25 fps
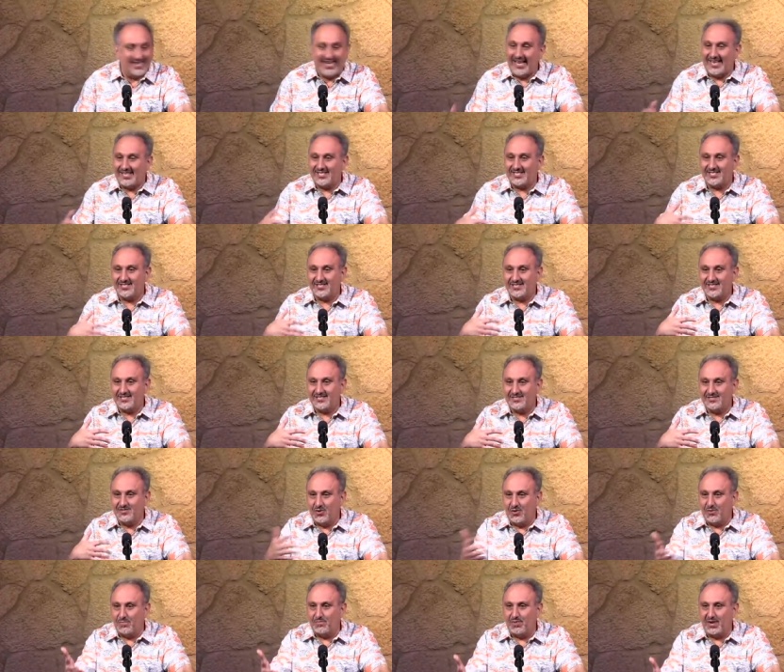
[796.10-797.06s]
It has
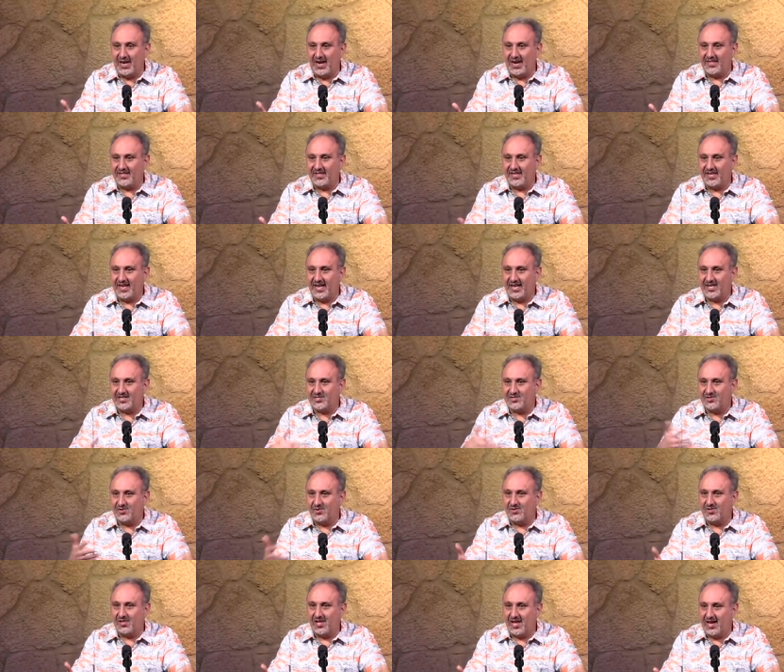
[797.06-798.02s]
no breath, it has
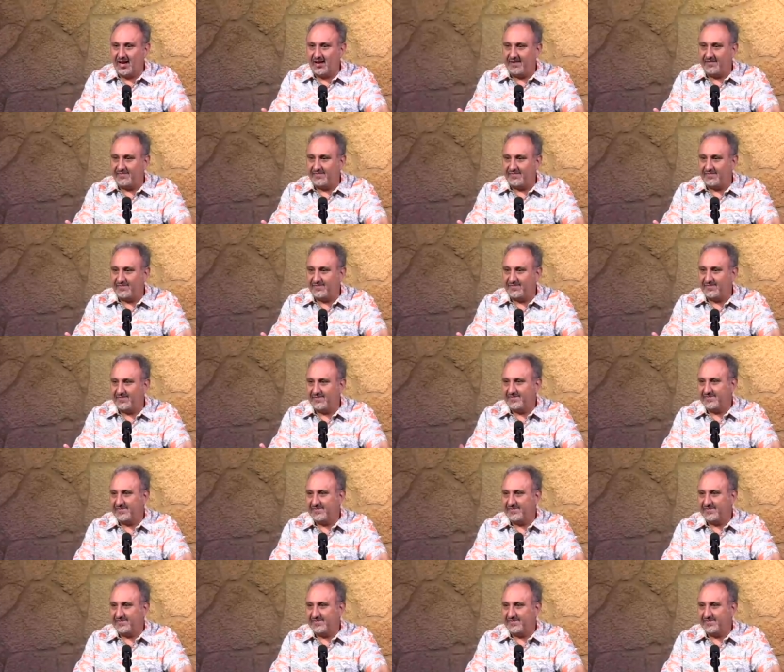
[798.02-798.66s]
no life.